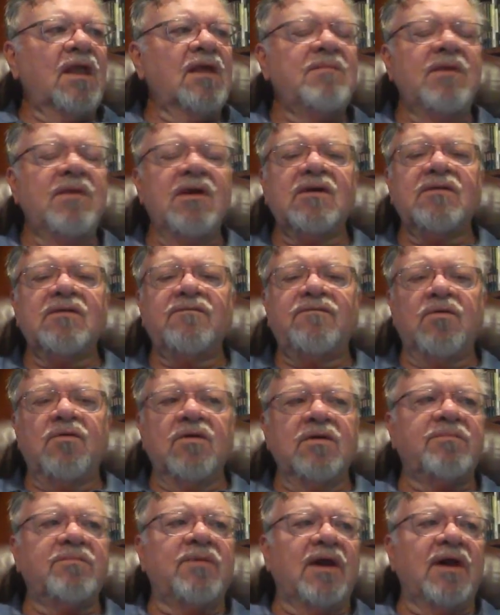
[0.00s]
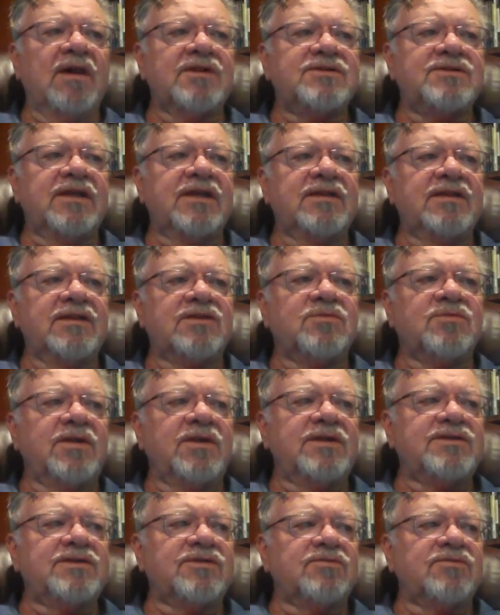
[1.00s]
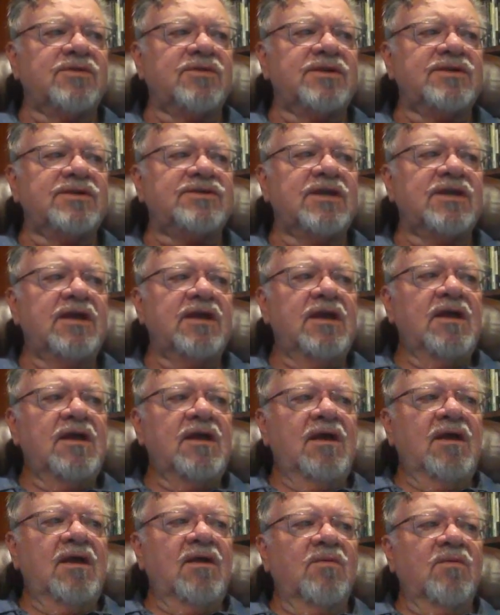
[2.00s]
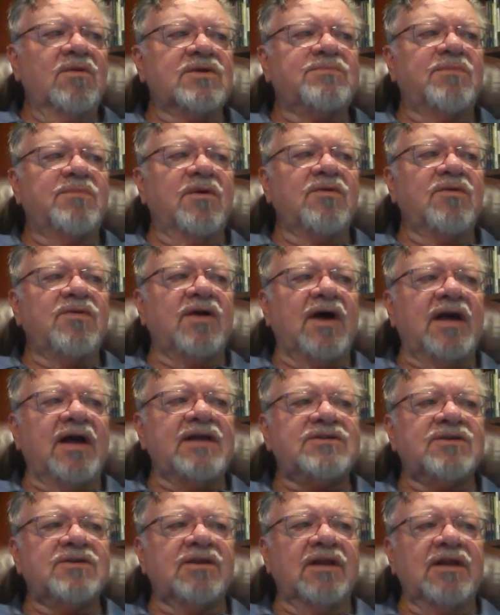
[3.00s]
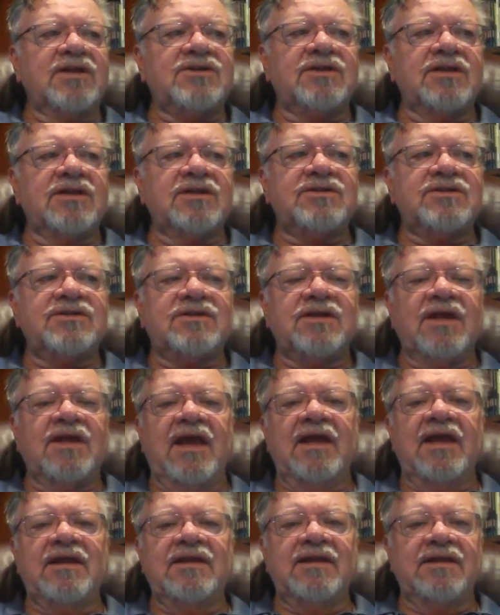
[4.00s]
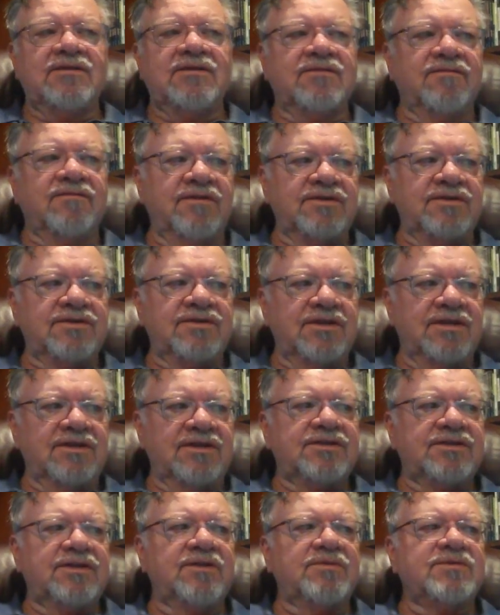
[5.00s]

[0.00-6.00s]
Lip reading: American foreign policy in the 20s and 30s was both isolationist and interventionist.